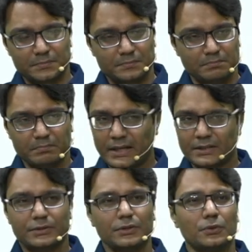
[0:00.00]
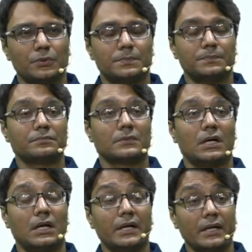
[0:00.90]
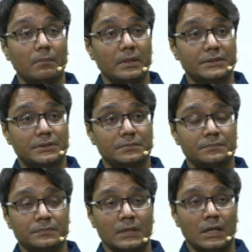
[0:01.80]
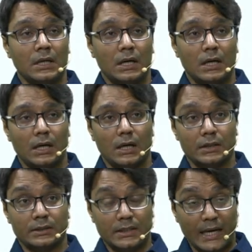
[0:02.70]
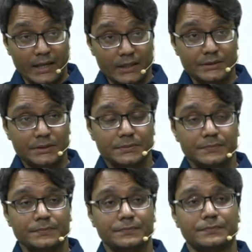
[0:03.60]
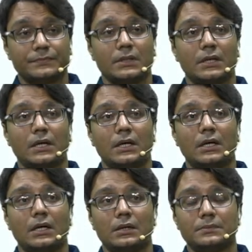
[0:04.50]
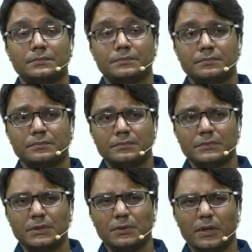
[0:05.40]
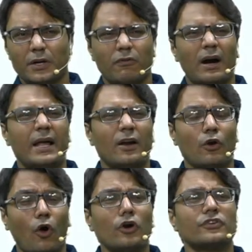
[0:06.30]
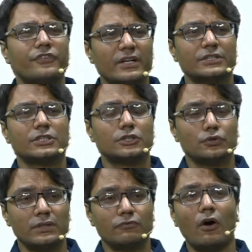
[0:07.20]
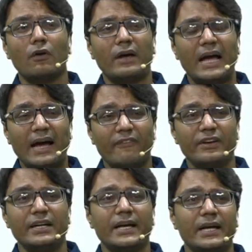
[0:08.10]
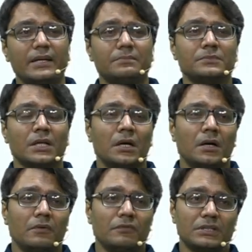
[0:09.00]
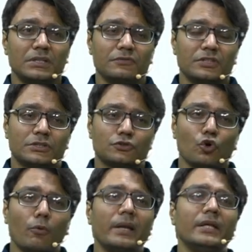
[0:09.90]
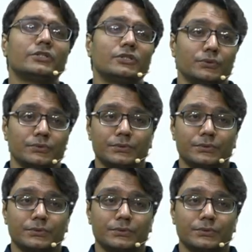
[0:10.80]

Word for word: makes you a little bit tired. You require a lot of energy to involve every day with so many issues.